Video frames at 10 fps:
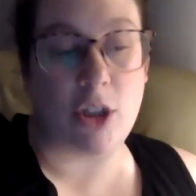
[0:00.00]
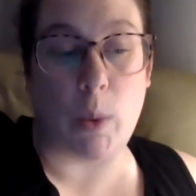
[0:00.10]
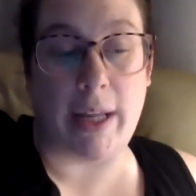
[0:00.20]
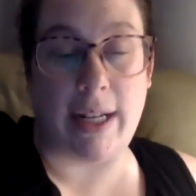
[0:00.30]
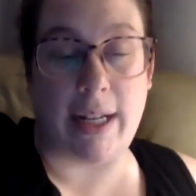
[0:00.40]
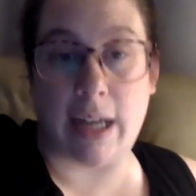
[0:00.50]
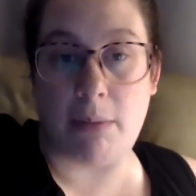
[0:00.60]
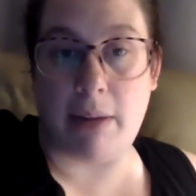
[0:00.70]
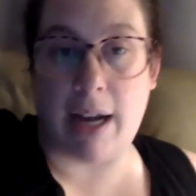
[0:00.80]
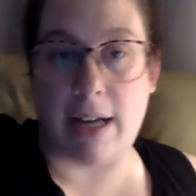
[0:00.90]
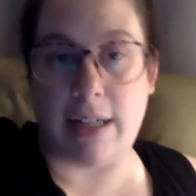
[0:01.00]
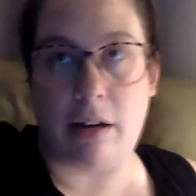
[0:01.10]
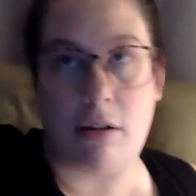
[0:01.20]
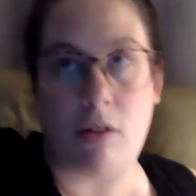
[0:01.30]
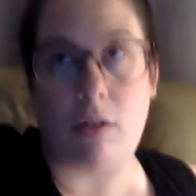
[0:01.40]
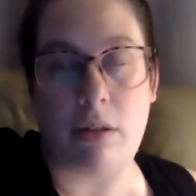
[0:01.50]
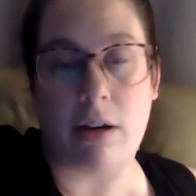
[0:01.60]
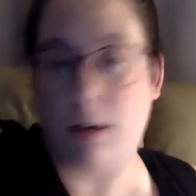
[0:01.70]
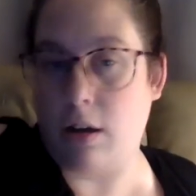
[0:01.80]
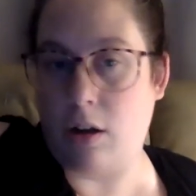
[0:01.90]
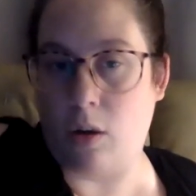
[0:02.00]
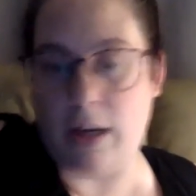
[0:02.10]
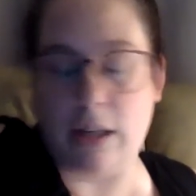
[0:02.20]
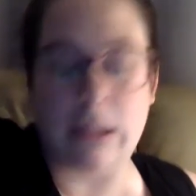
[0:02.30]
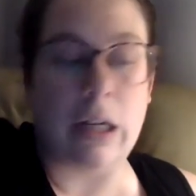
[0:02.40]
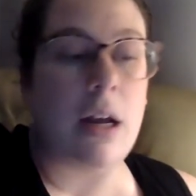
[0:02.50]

Twins can be identical, they're not always,